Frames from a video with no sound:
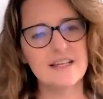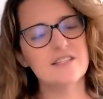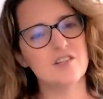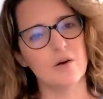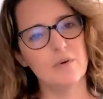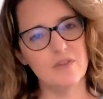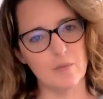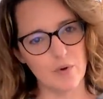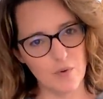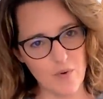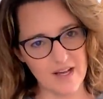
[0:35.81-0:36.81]
Let's start with
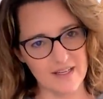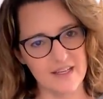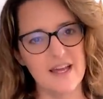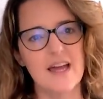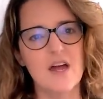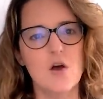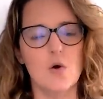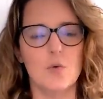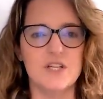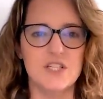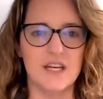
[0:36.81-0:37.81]
number one,
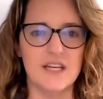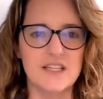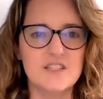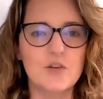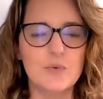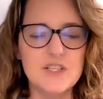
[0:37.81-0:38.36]
which is the